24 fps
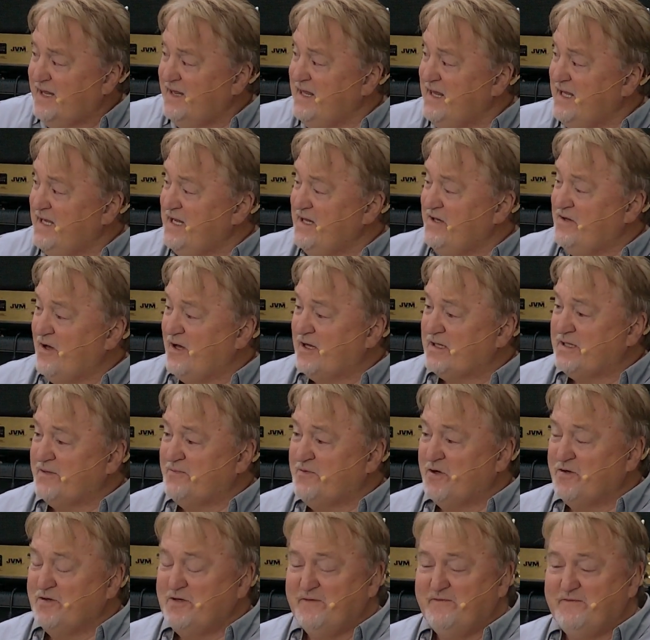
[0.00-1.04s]
And then he talked
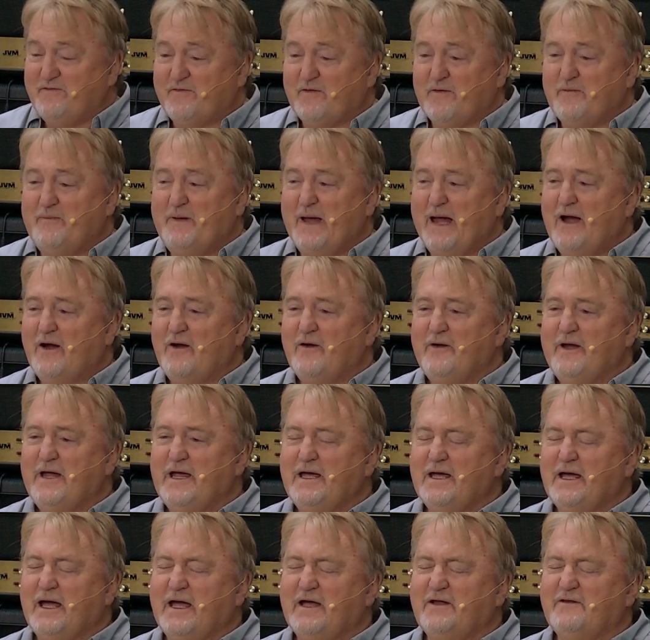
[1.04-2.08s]
about
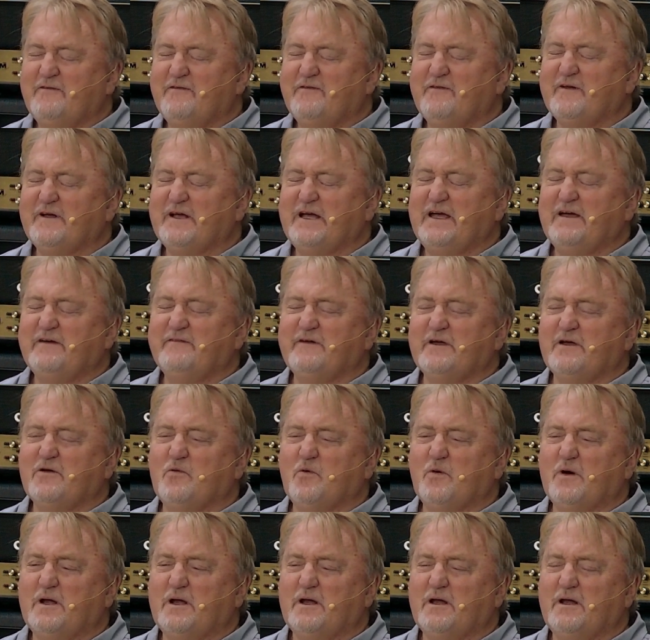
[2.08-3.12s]
forbearing and
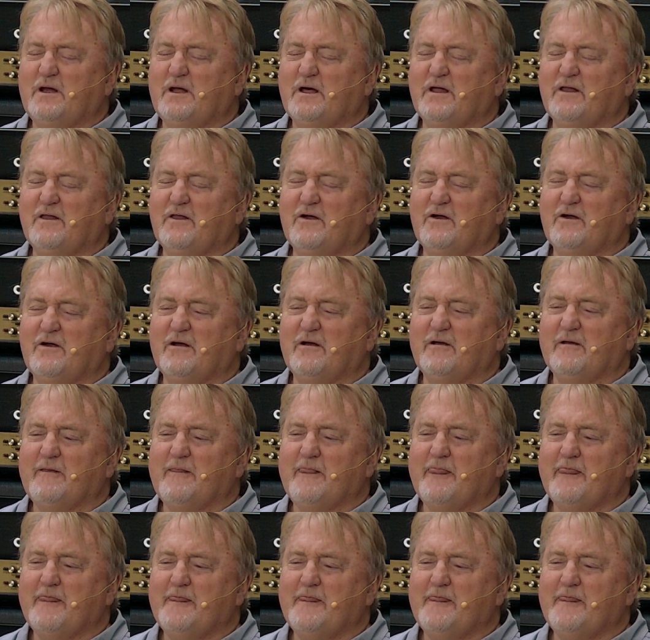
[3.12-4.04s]
forgiving one another.